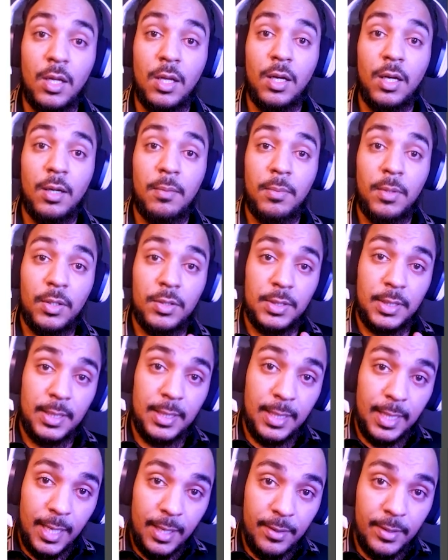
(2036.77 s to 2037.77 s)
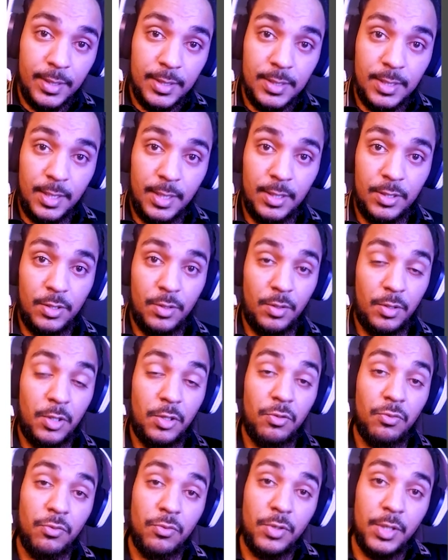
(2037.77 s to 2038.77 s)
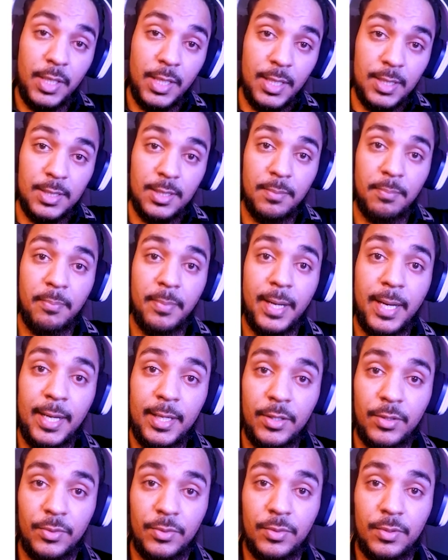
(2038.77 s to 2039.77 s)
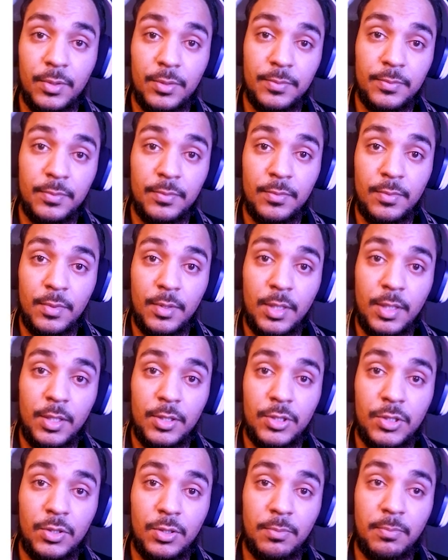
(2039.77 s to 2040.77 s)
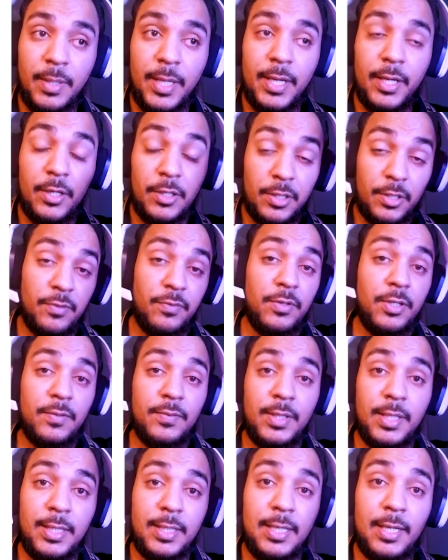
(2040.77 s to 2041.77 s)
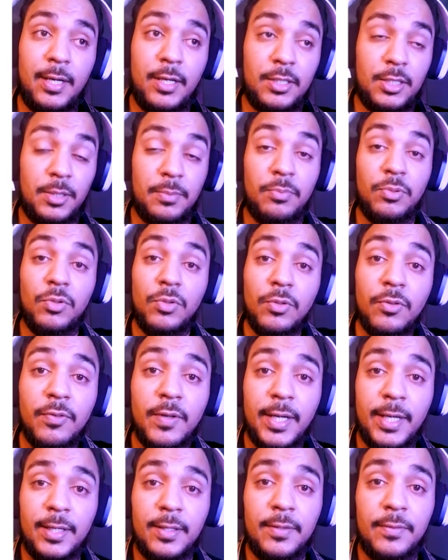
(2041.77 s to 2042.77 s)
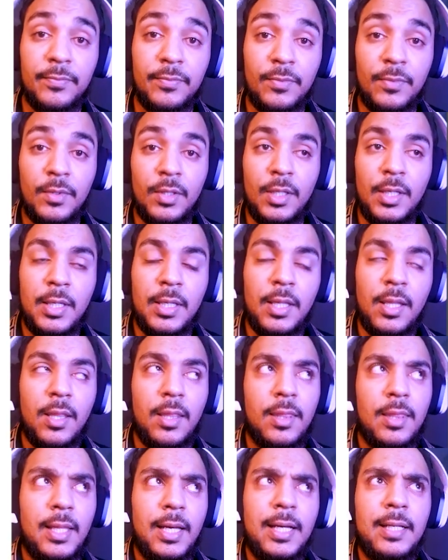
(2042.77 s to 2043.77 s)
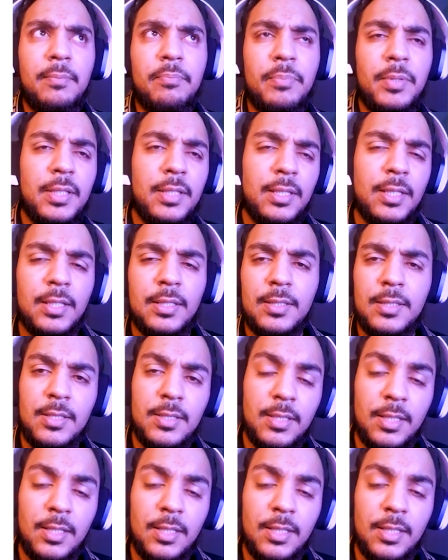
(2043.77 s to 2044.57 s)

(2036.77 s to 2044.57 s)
about a character, and you create a short biography of that character, profile, that begins to